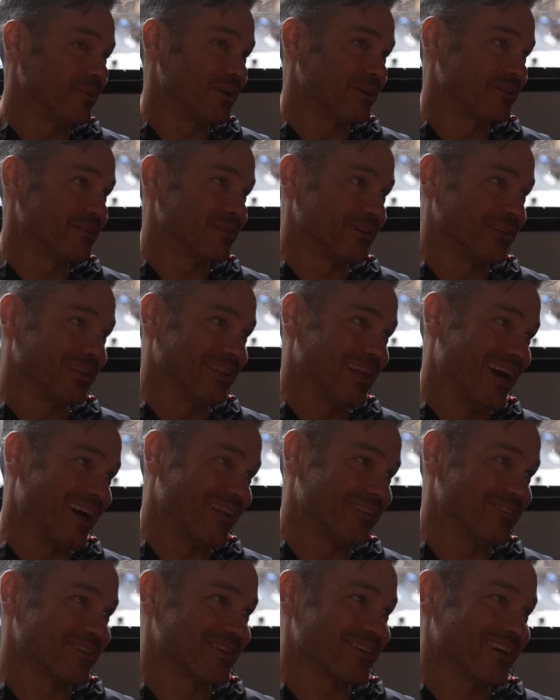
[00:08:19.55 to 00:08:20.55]
but until
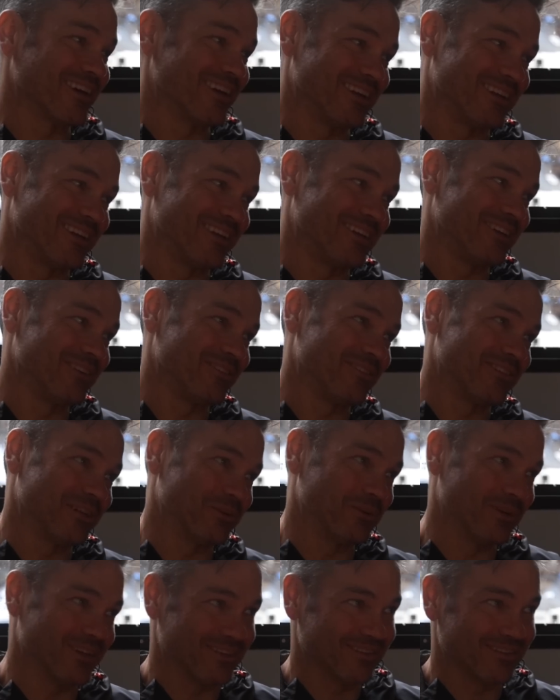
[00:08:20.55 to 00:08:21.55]
lines are cut in and you see
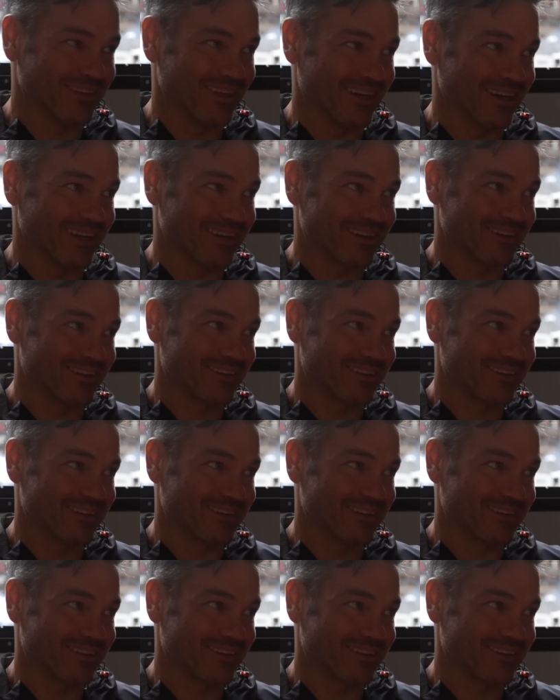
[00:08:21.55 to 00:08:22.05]
what it's like